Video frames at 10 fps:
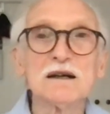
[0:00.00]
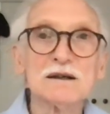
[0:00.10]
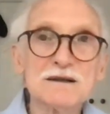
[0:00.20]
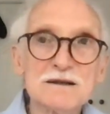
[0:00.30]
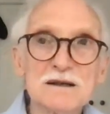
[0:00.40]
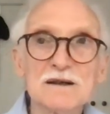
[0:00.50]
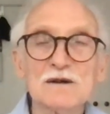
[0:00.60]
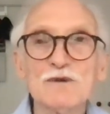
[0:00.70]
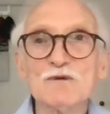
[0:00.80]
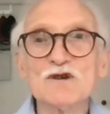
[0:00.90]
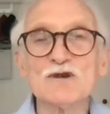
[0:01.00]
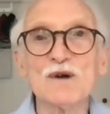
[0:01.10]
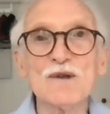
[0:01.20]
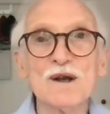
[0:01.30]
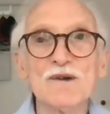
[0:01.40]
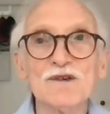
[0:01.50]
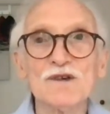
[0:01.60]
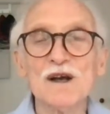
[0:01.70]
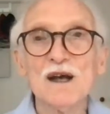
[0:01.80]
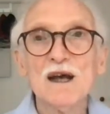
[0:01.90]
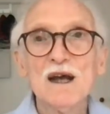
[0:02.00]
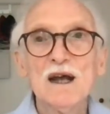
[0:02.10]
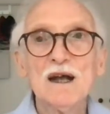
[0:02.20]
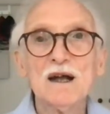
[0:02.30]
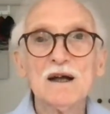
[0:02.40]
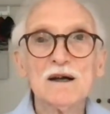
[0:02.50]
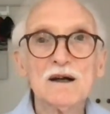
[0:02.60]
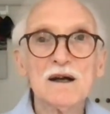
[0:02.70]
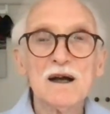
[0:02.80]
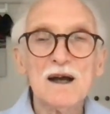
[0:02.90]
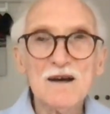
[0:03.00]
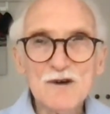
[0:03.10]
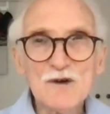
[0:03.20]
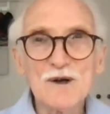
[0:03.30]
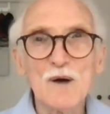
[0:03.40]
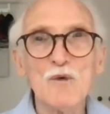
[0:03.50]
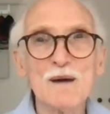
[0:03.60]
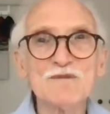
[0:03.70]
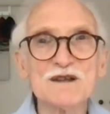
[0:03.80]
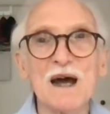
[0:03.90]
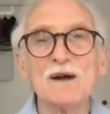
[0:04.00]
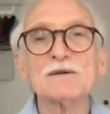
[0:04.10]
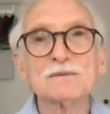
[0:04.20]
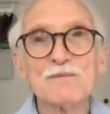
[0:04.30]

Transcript: as I said, I hope you enjoy this. Have a look at our website.